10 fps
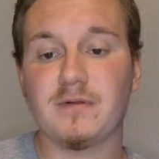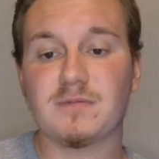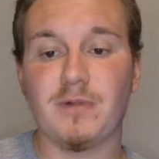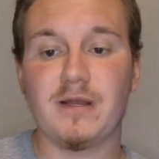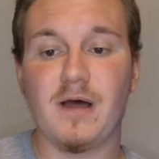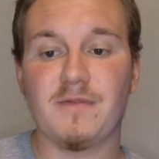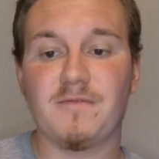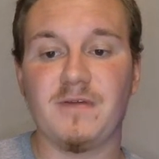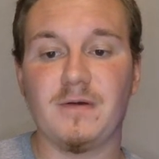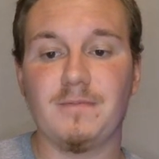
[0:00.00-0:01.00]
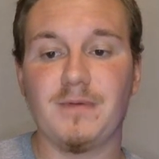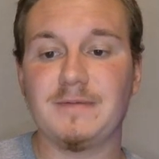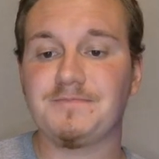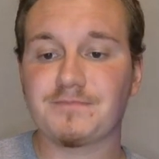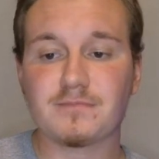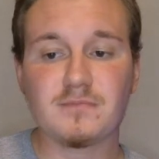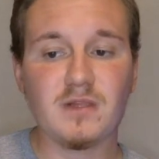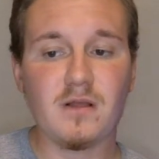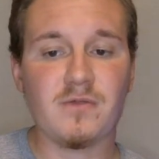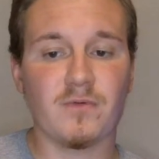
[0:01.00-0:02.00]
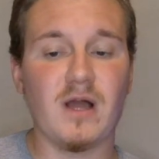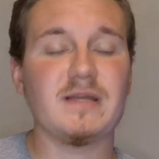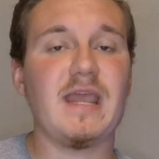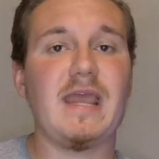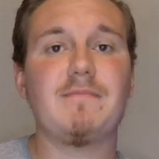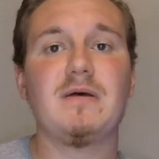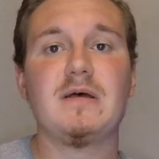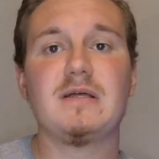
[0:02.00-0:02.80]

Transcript: It's played on the field, but the run game,